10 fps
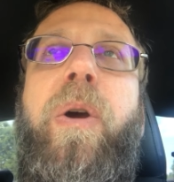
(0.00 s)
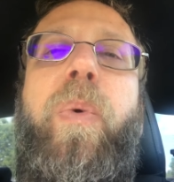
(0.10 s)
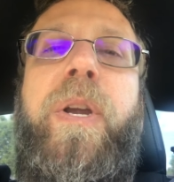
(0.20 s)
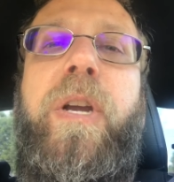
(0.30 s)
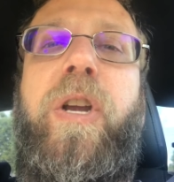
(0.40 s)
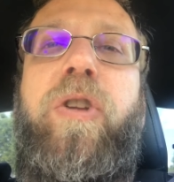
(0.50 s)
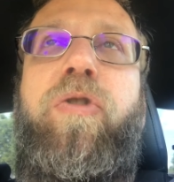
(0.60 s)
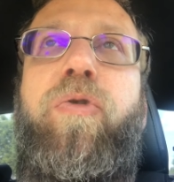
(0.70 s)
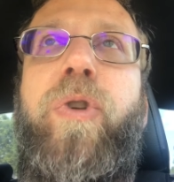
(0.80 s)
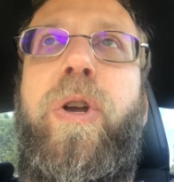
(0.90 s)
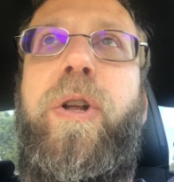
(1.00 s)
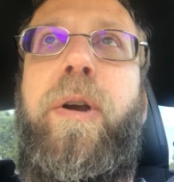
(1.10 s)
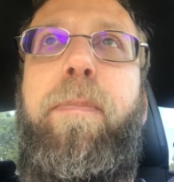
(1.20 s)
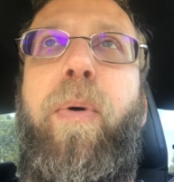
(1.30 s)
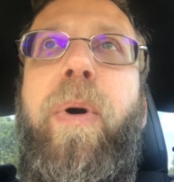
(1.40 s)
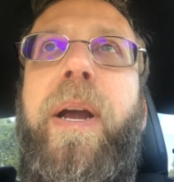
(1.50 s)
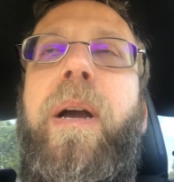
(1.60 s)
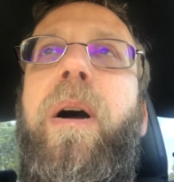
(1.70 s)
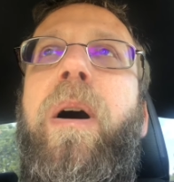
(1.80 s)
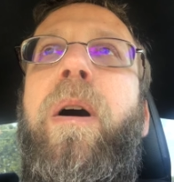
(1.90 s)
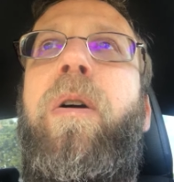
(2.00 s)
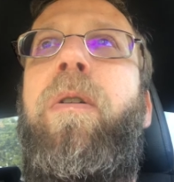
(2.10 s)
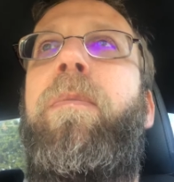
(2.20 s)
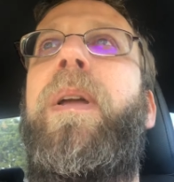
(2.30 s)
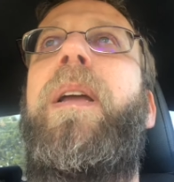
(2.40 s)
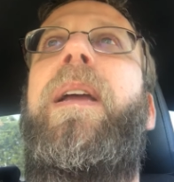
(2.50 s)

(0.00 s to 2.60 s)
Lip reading: where you can drill your point home.